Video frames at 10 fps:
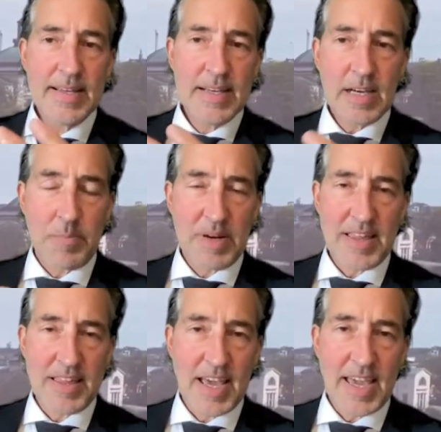
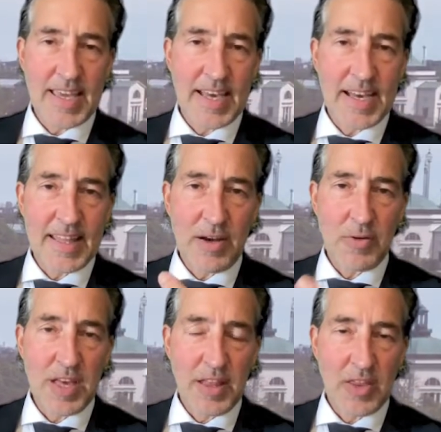companies like that are
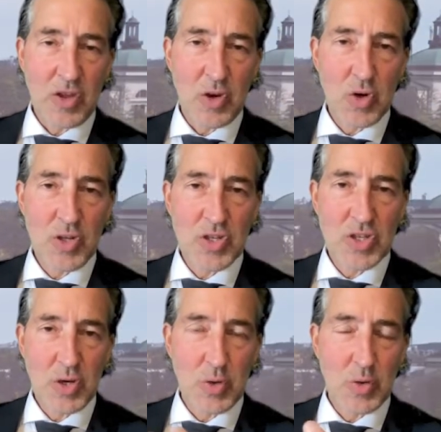selling the goods,
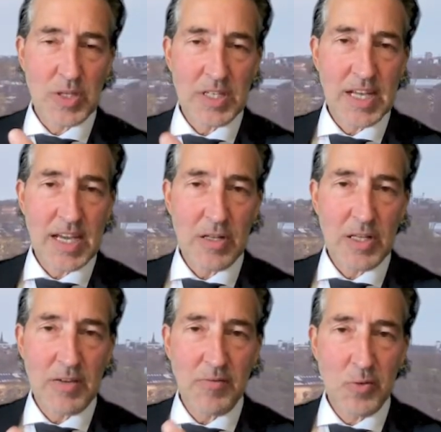so the
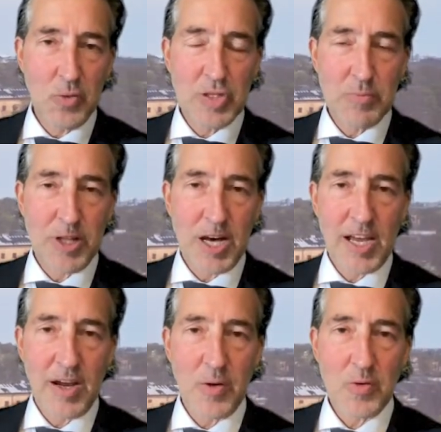daily food
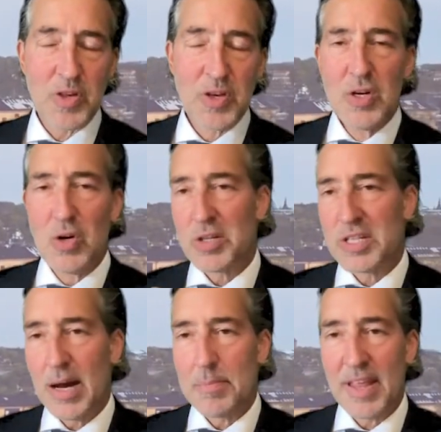suppliers. On
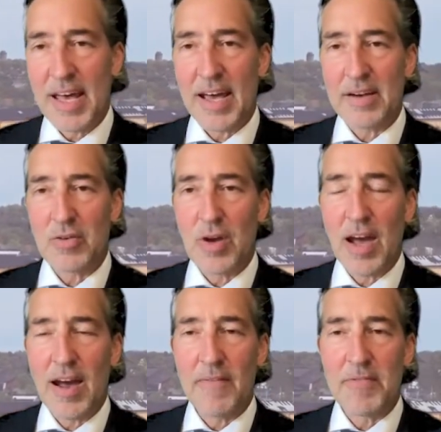top of that, you
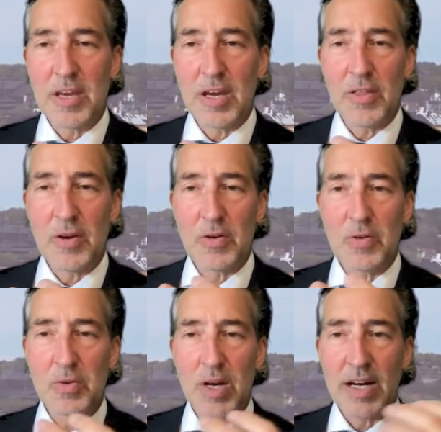have the
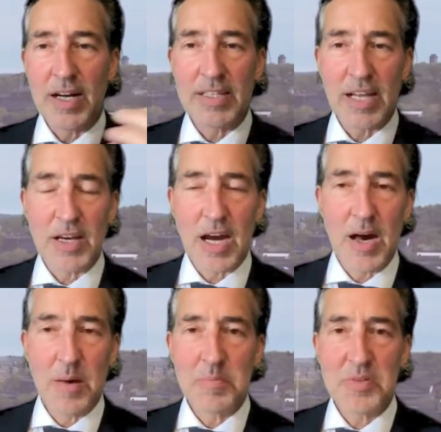other
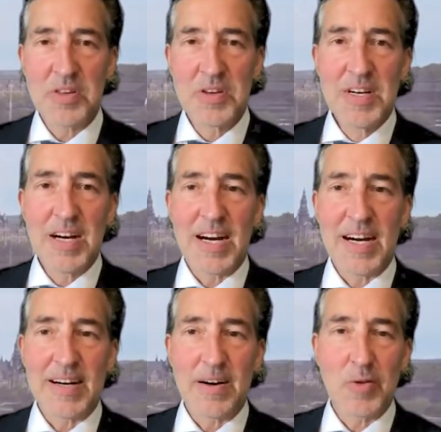telecoms.
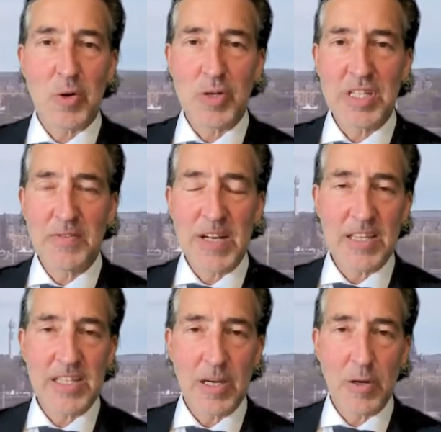Of course,
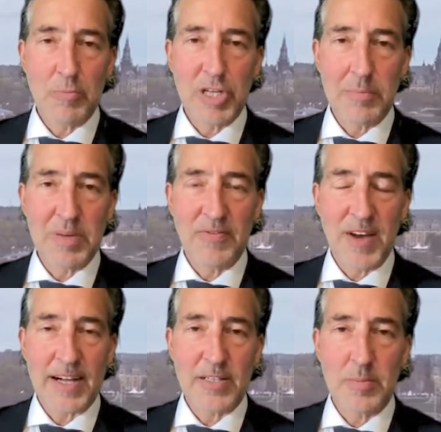dividends here play a big
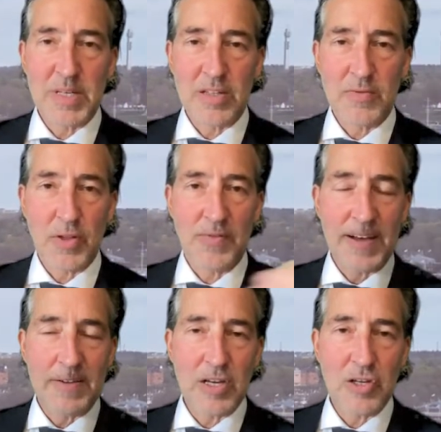factor because of all the
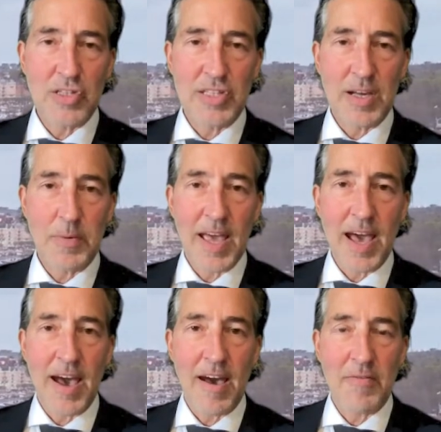foundations that we
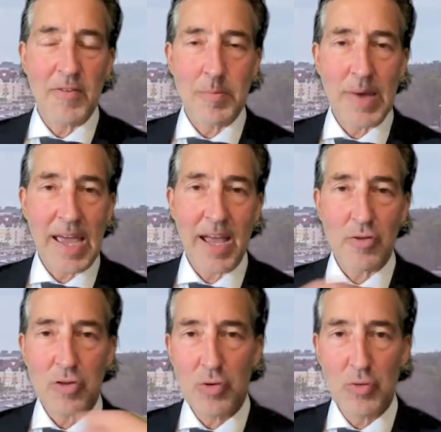have and the
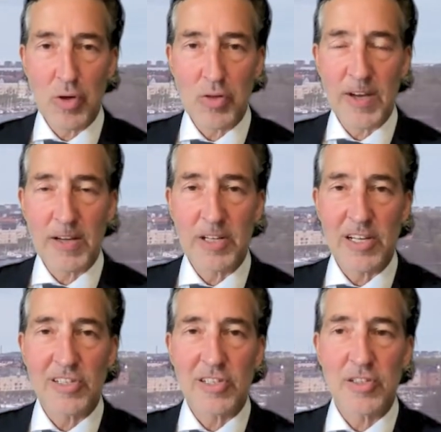payouts to those
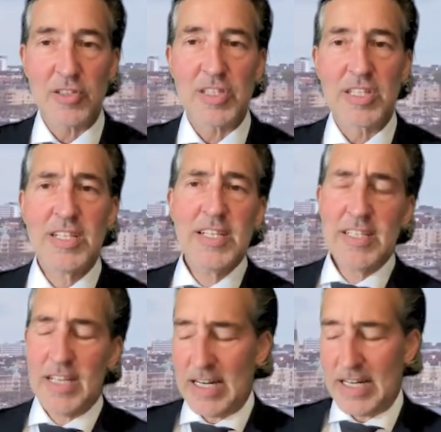foundations.
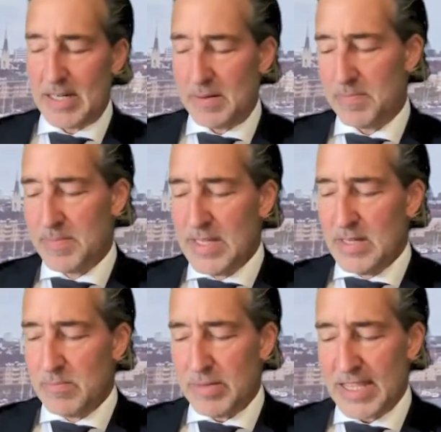
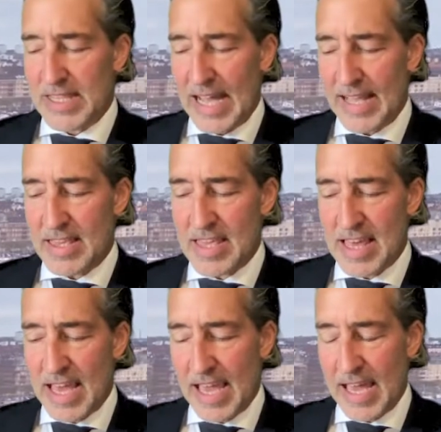But that's
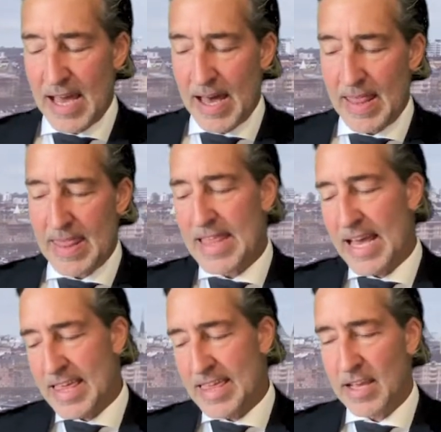a
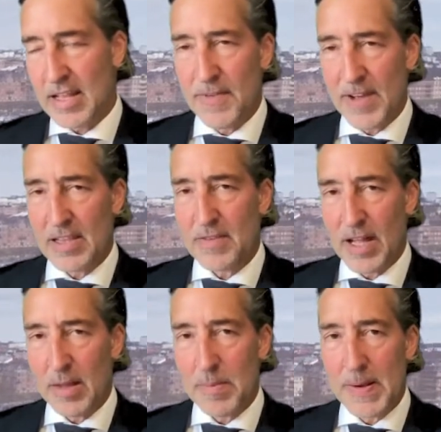significant
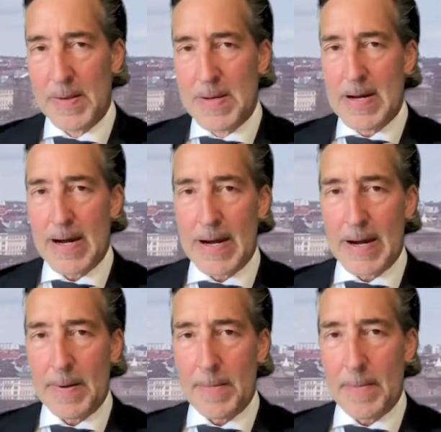development.
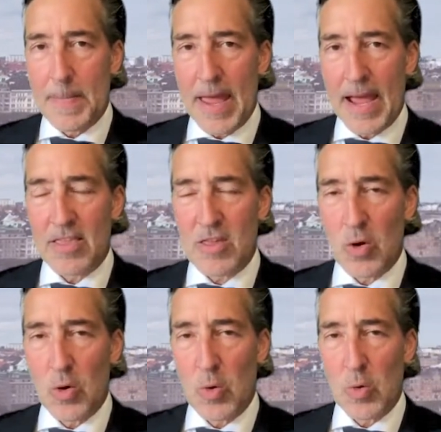And
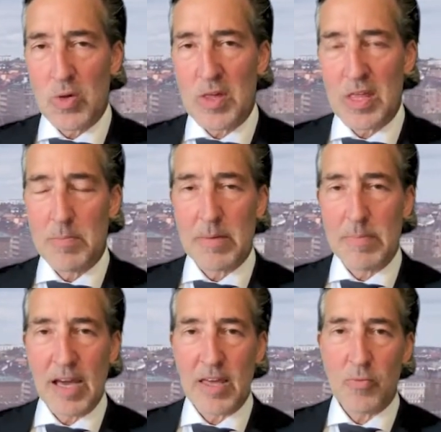so you see the big banks